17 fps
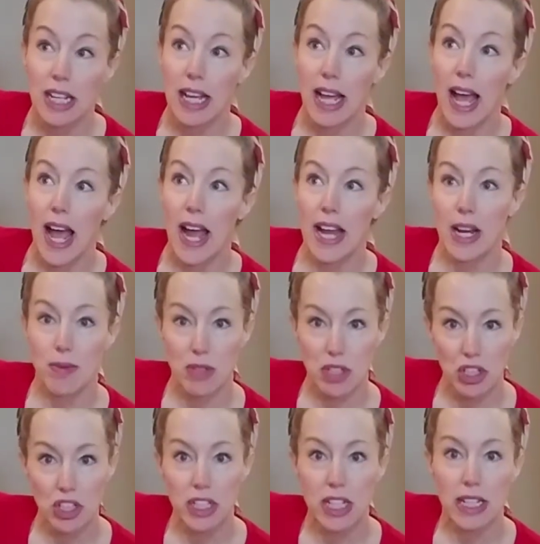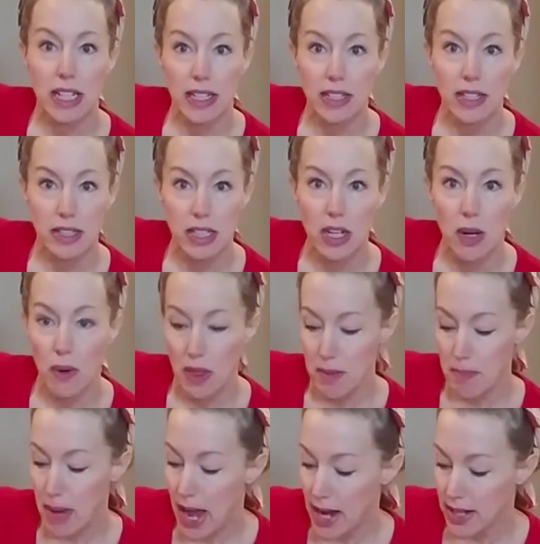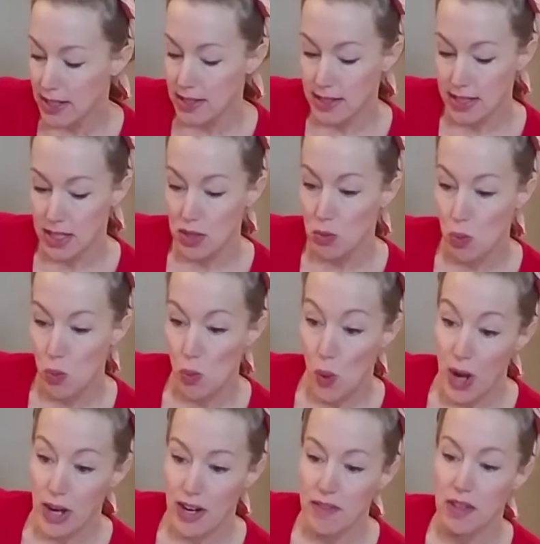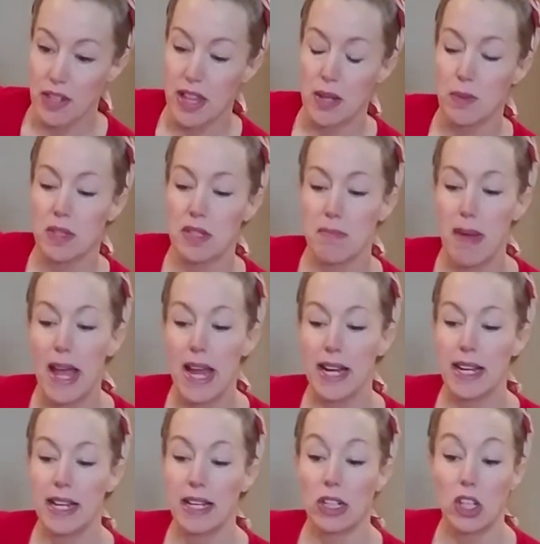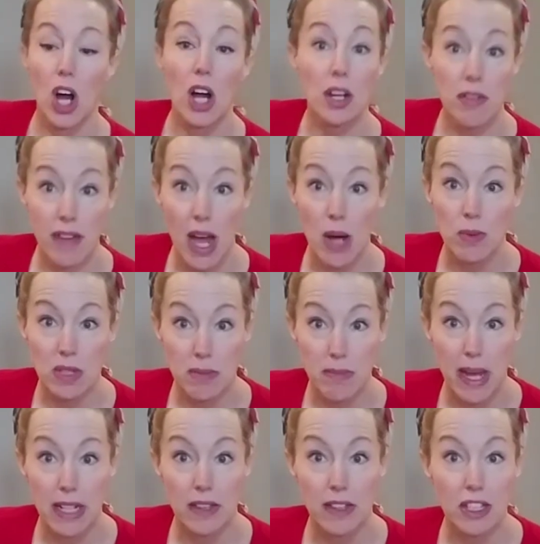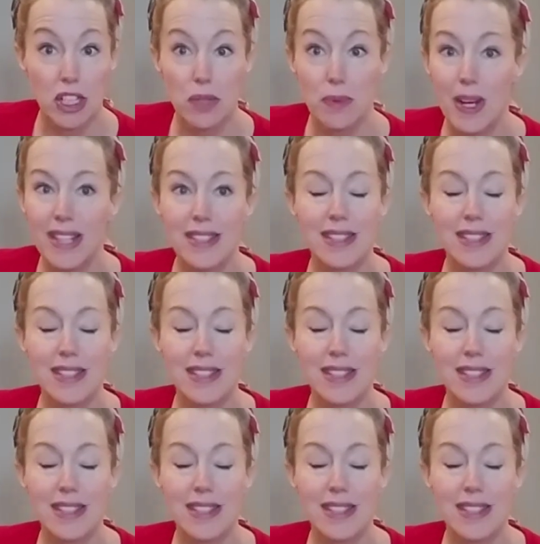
And I was looking, you know, on the back to see where everything was made. And a lot of that was made in the US.